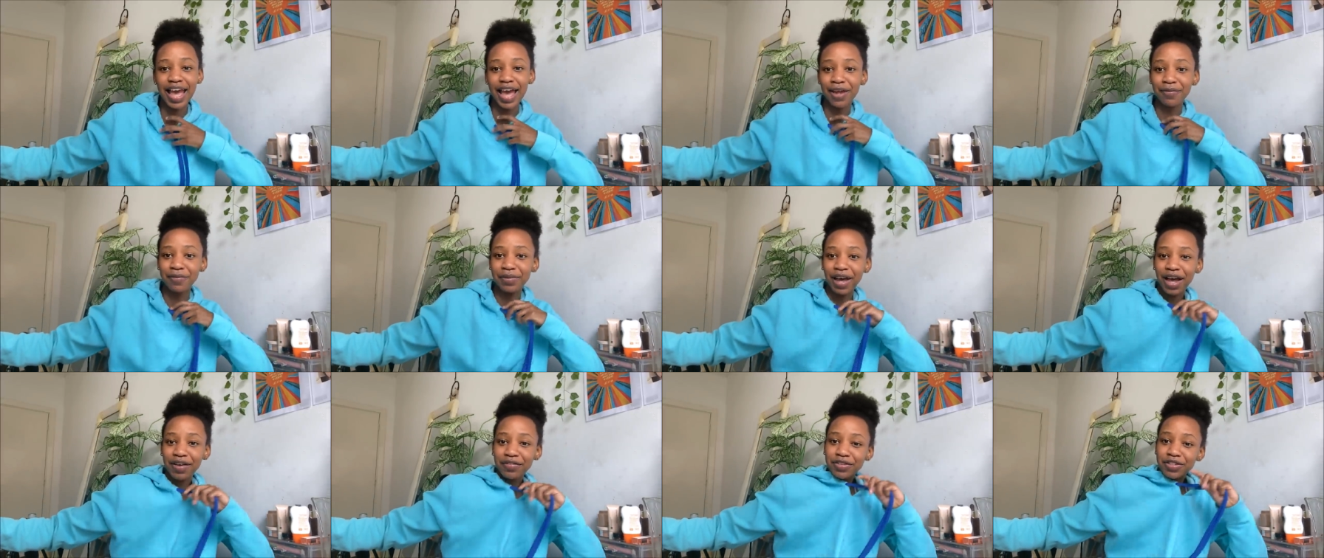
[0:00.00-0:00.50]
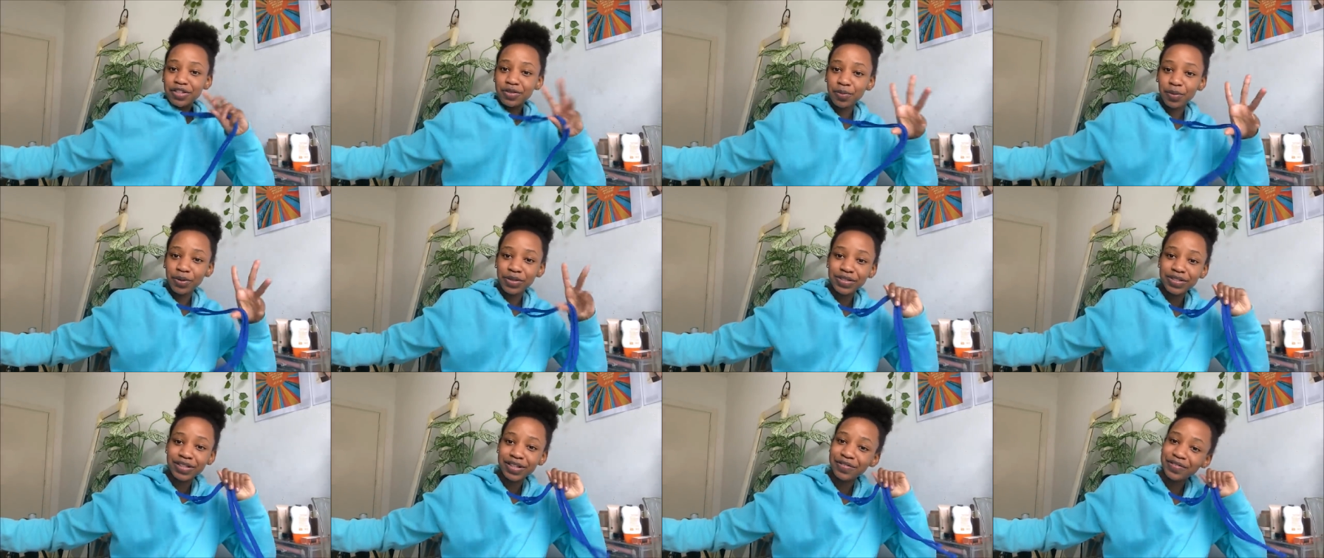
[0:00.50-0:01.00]
and we have a
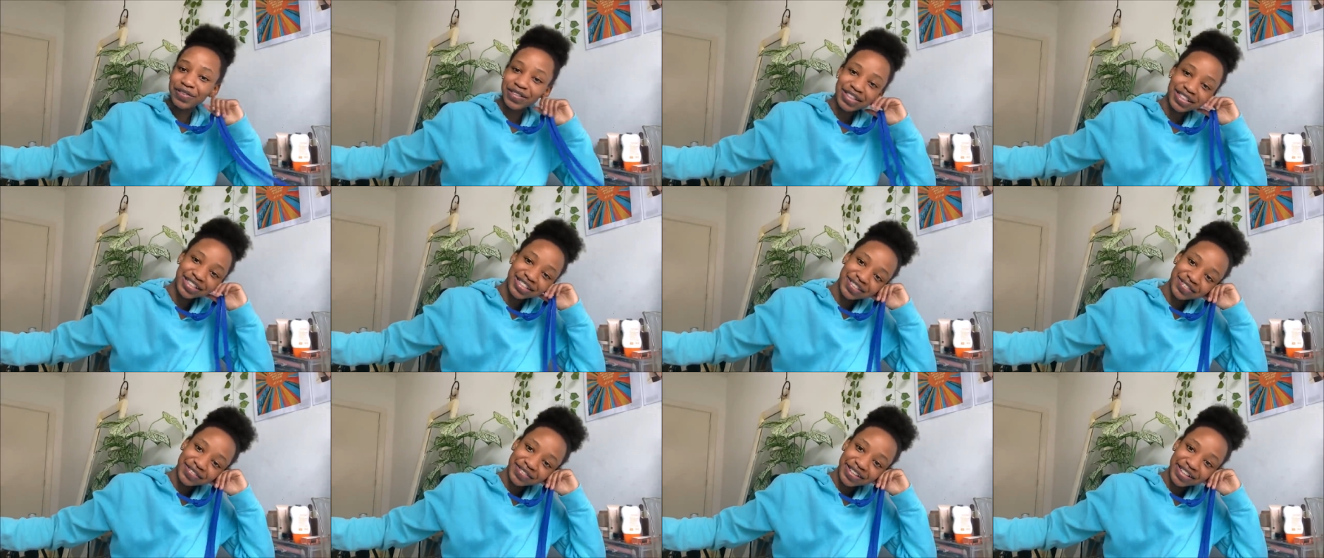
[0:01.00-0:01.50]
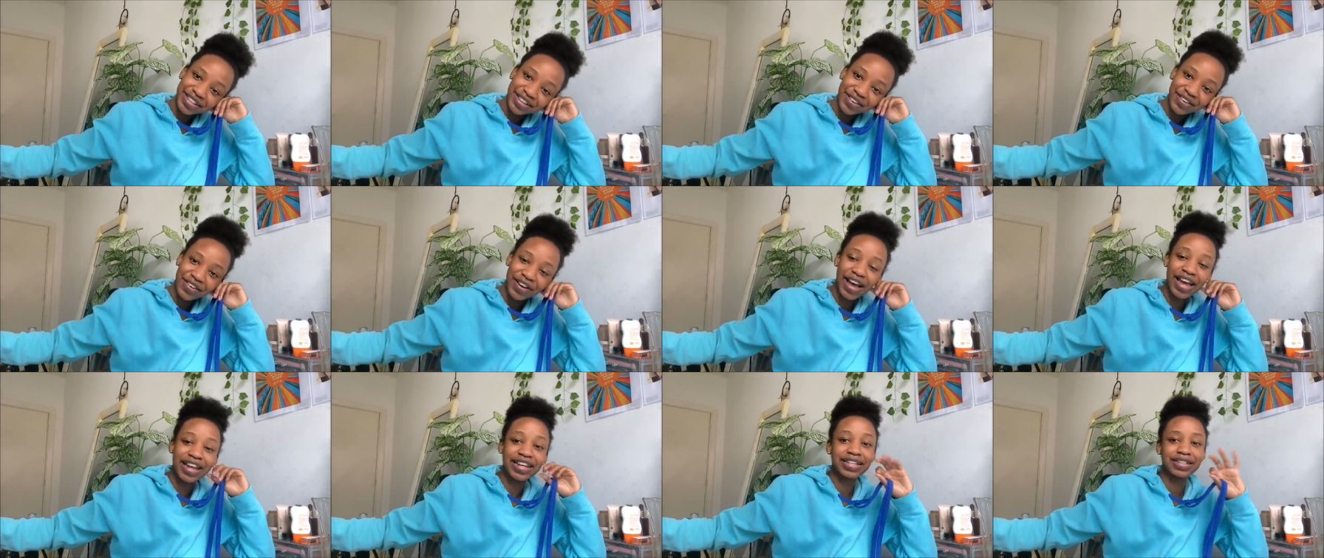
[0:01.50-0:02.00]
sponsor for this
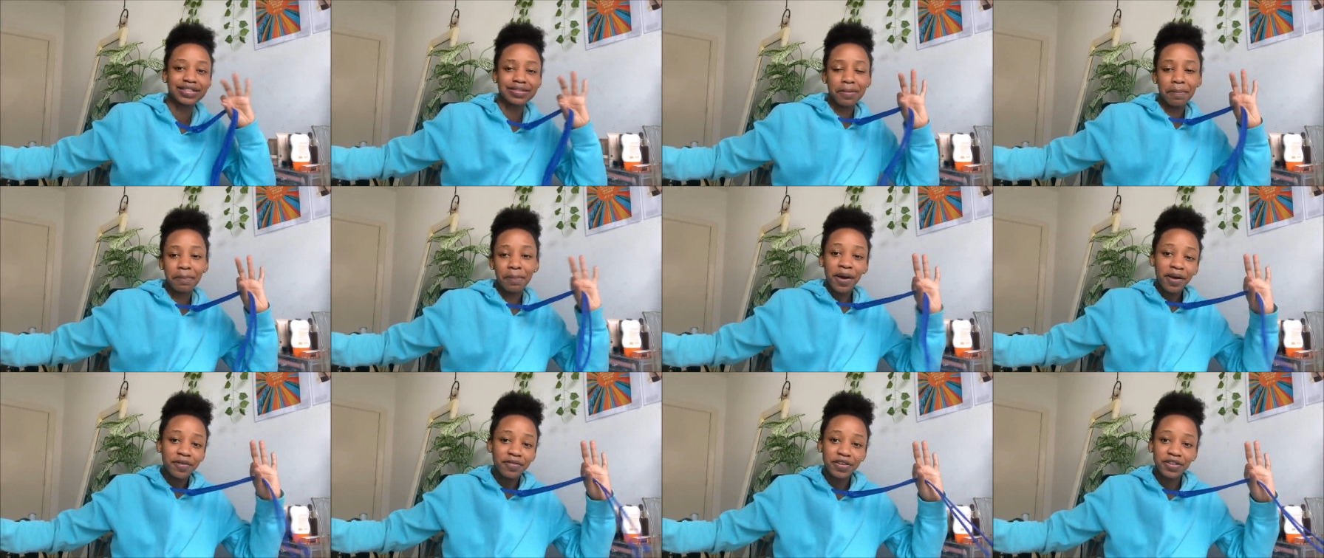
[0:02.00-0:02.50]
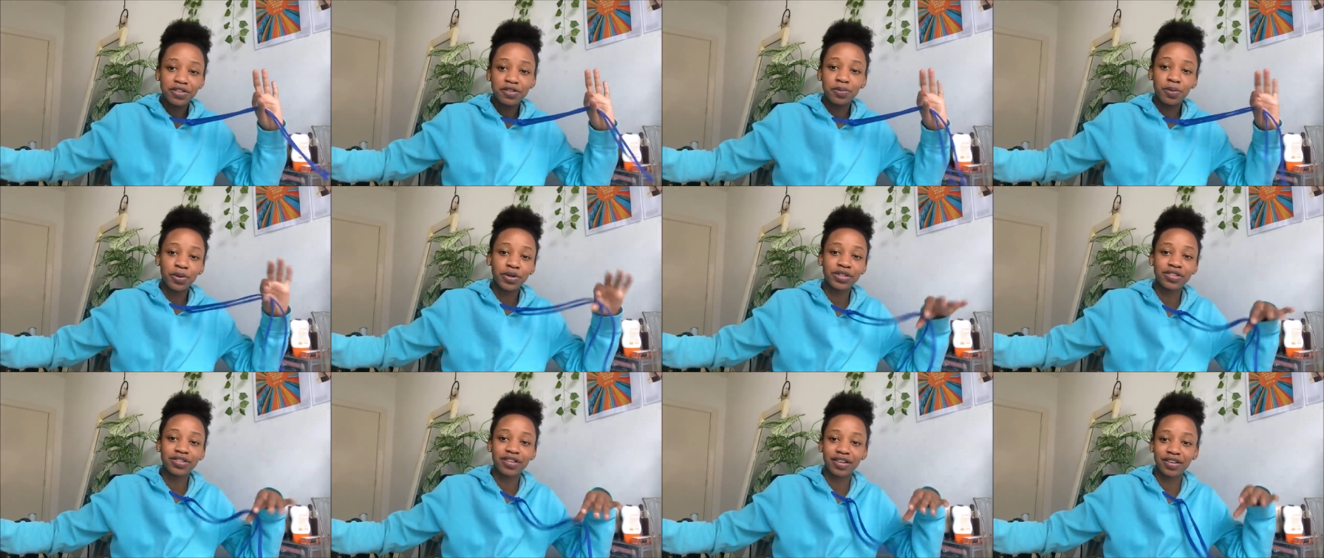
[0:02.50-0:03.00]
video and it's the perfect
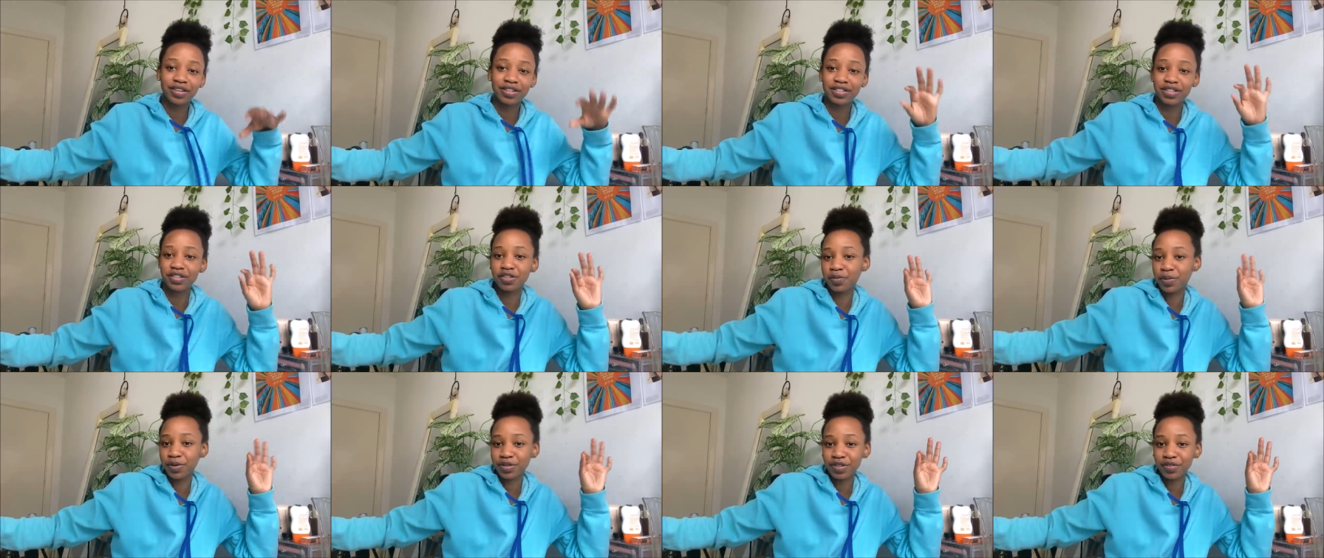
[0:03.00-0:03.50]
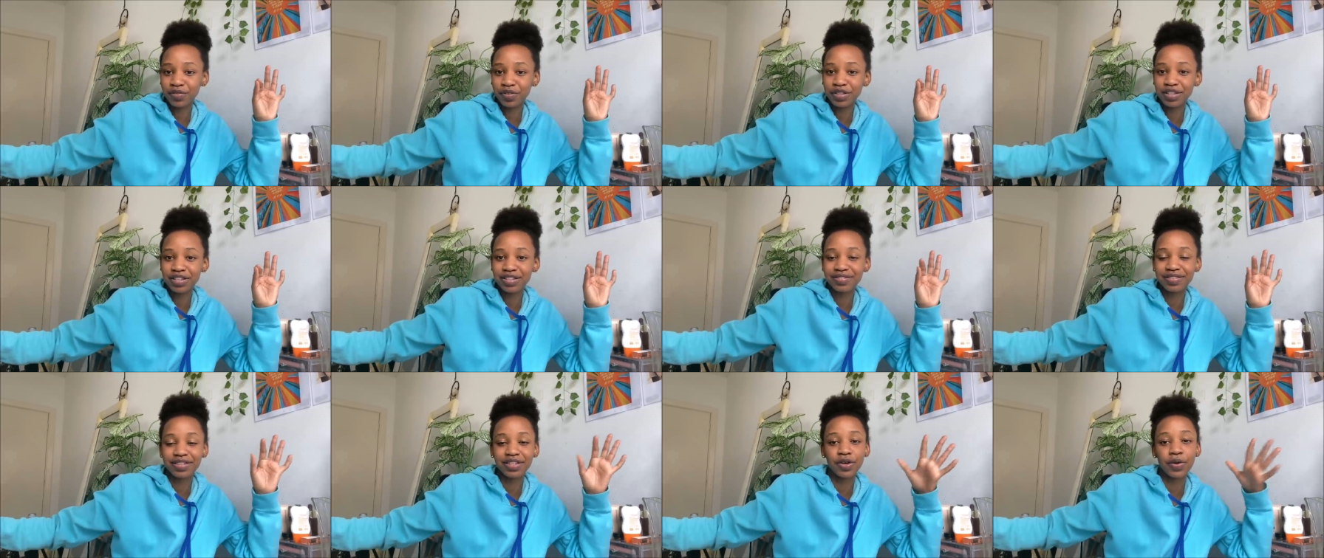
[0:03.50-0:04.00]
sponsor because the sponsor for
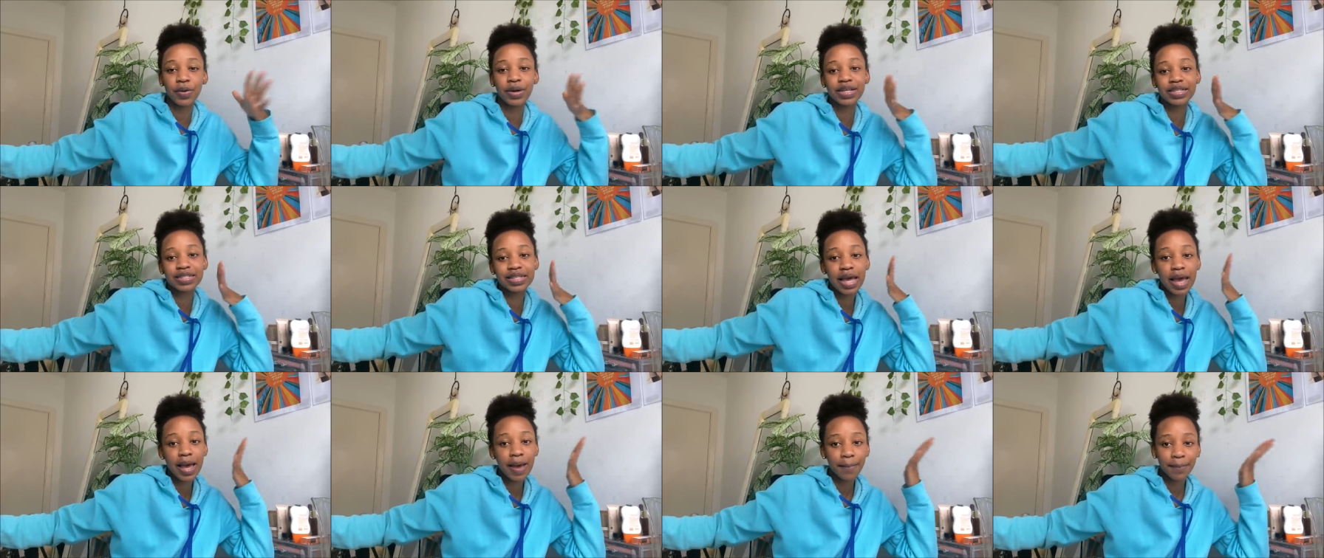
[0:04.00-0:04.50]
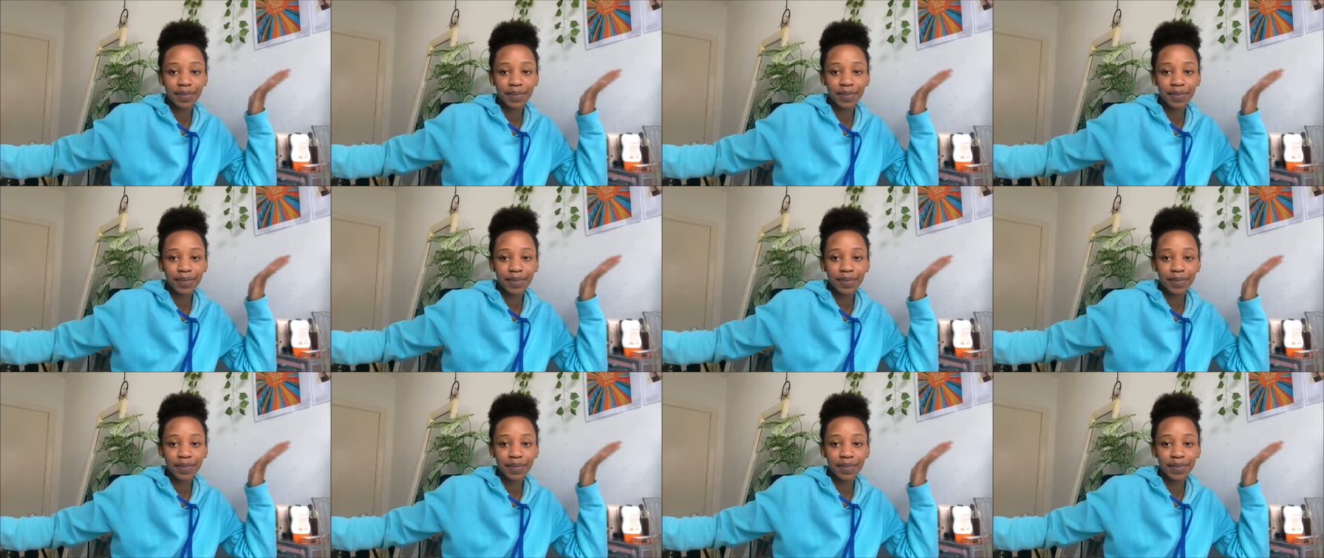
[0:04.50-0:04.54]
this video is